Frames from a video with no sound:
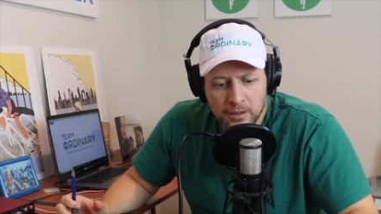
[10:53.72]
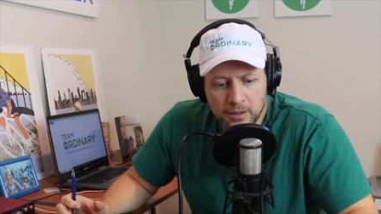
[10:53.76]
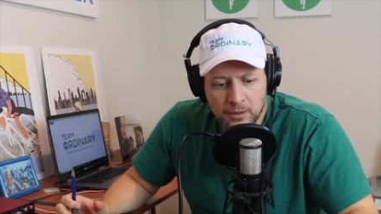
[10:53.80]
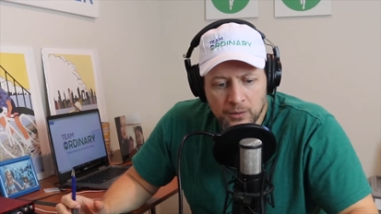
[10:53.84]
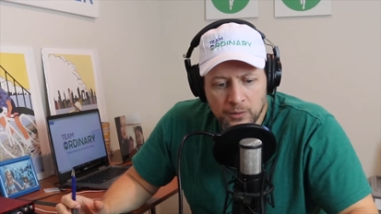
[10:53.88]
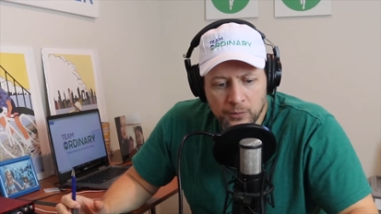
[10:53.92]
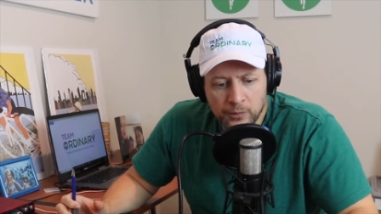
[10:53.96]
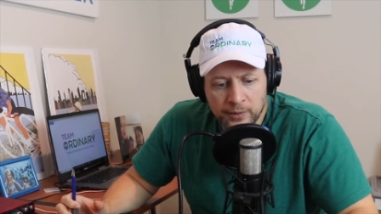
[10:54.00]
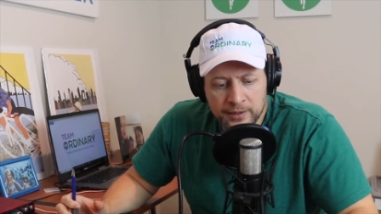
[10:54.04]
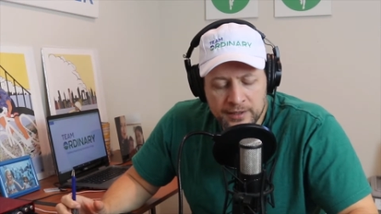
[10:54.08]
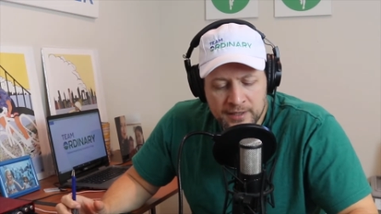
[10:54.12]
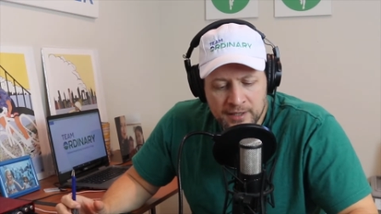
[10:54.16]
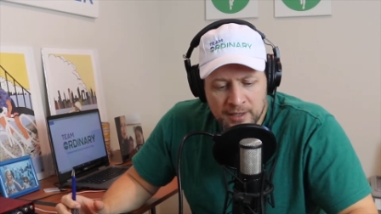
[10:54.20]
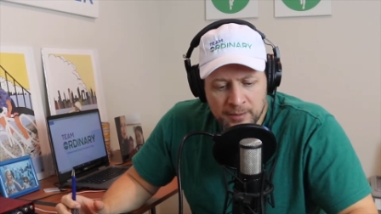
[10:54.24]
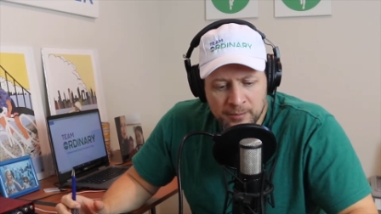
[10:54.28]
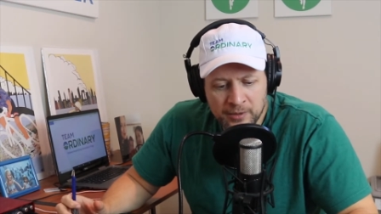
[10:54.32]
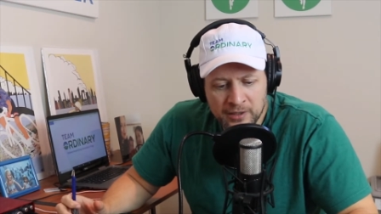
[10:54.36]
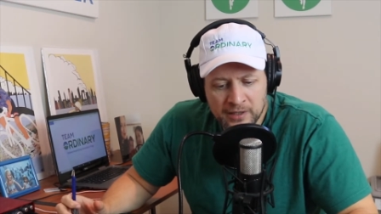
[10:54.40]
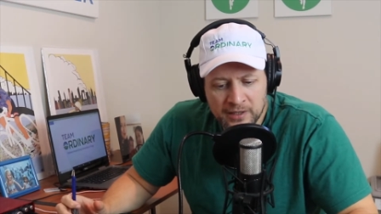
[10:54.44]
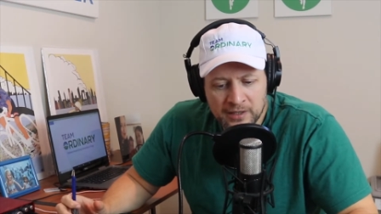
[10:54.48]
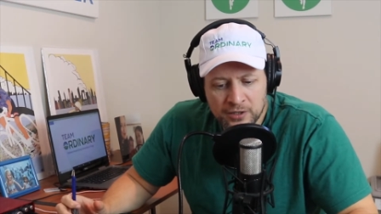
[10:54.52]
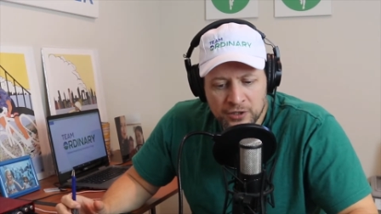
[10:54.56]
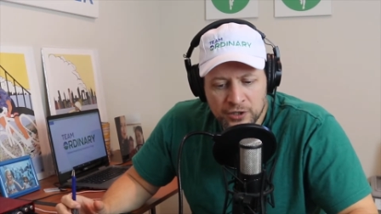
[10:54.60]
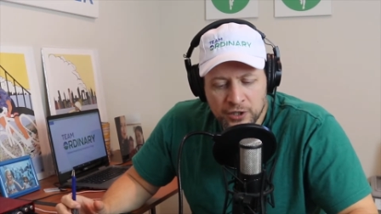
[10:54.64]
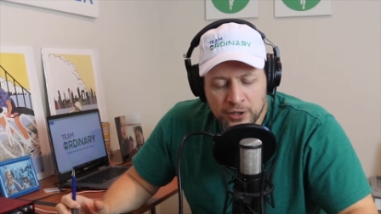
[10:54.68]
when
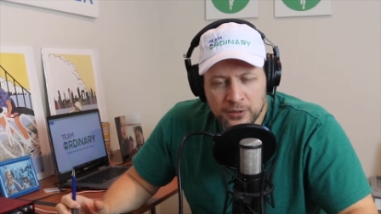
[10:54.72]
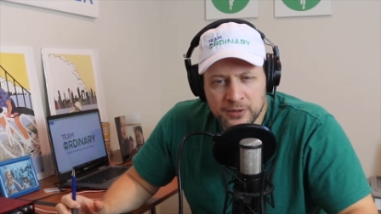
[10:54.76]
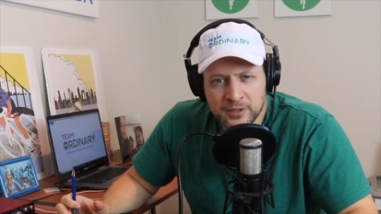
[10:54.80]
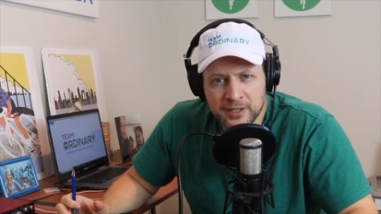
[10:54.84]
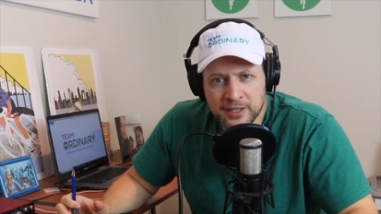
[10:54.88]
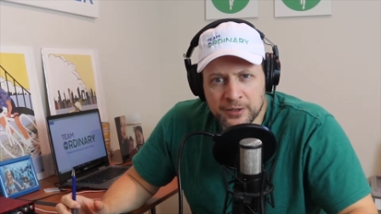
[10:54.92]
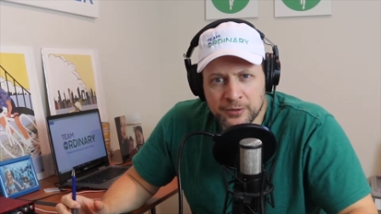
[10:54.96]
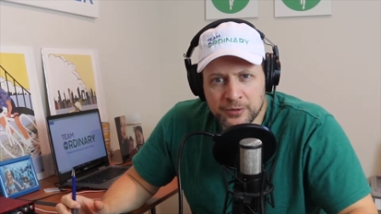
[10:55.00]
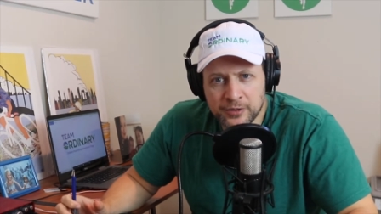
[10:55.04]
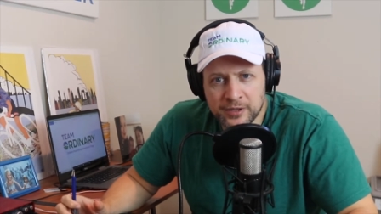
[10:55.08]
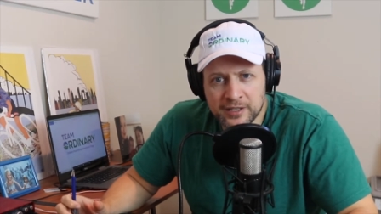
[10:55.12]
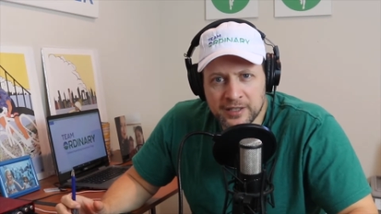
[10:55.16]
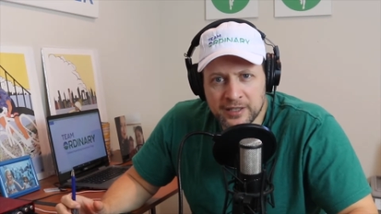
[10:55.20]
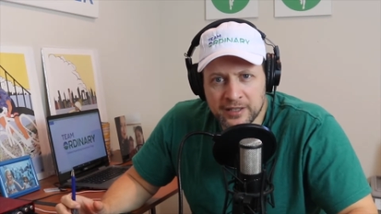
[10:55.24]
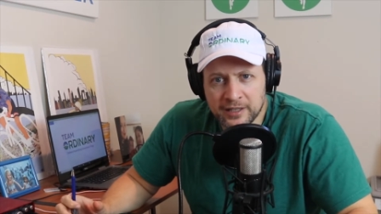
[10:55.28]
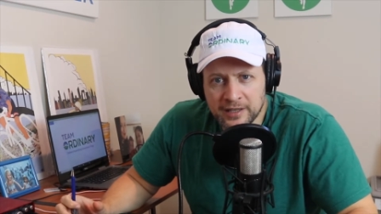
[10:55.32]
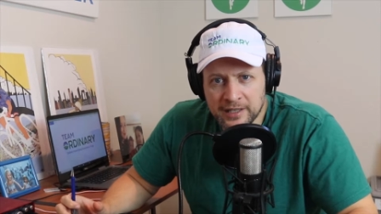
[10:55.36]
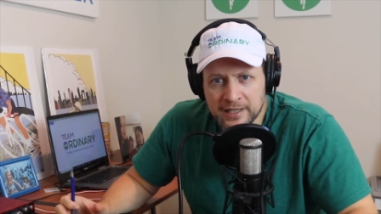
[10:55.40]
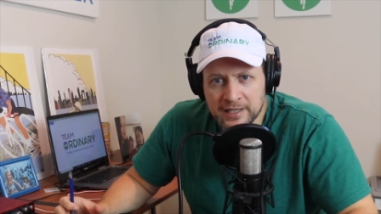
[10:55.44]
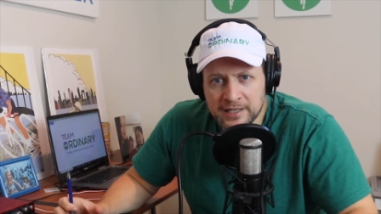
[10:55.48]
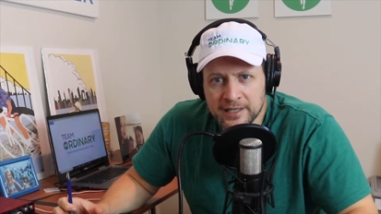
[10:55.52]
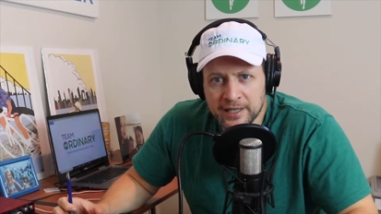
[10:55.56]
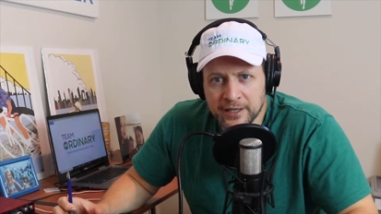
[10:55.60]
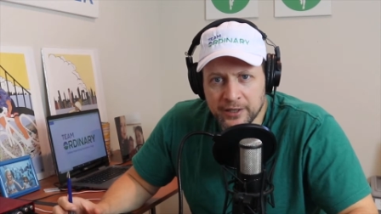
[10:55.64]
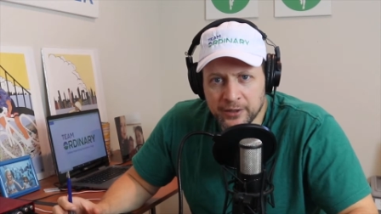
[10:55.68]
someone shows interest in the
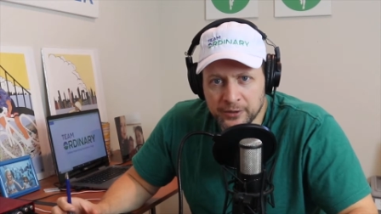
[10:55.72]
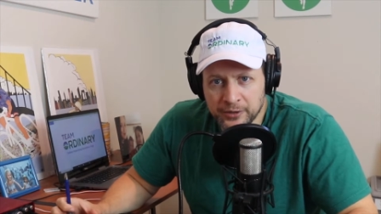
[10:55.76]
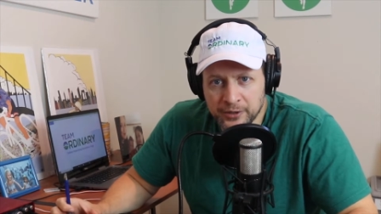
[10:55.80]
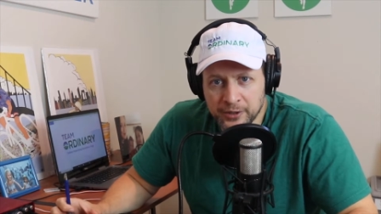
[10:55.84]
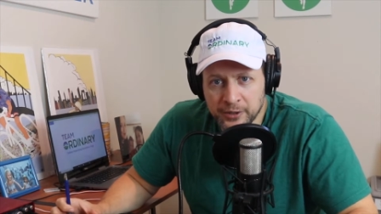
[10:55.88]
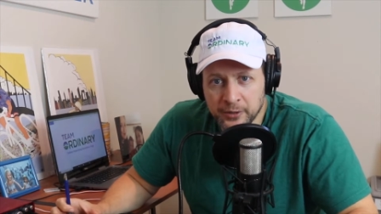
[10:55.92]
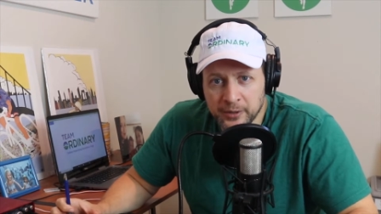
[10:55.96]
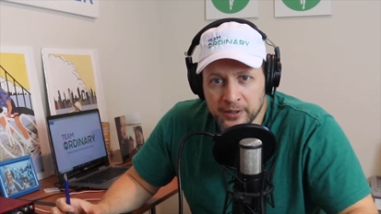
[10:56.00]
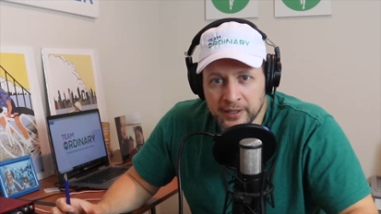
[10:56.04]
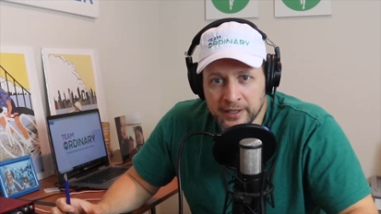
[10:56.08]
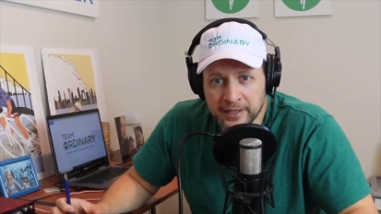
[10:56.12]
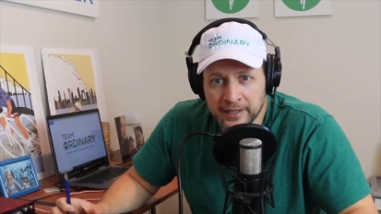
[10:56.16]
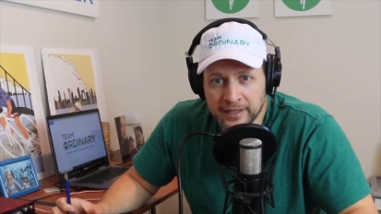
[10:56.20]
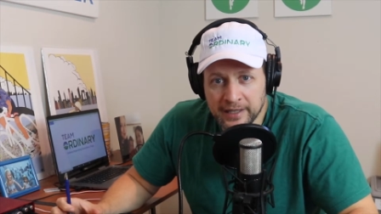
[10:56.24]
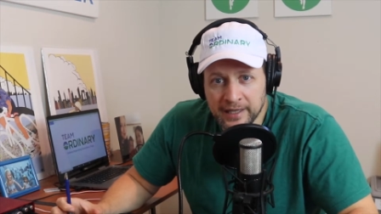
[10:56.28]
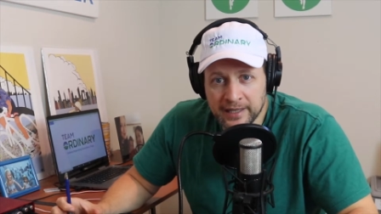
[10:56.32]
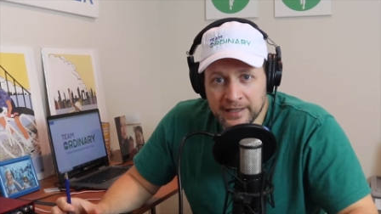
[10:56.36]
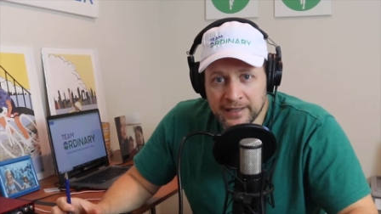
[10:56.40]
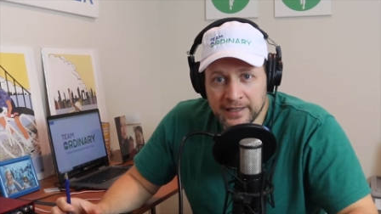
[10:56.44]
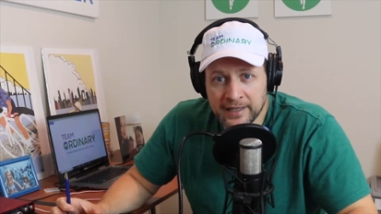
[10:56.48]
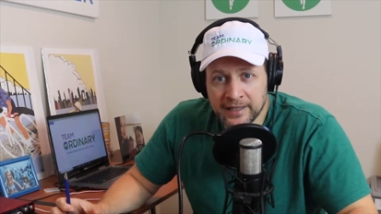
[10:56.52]
things that you're doing and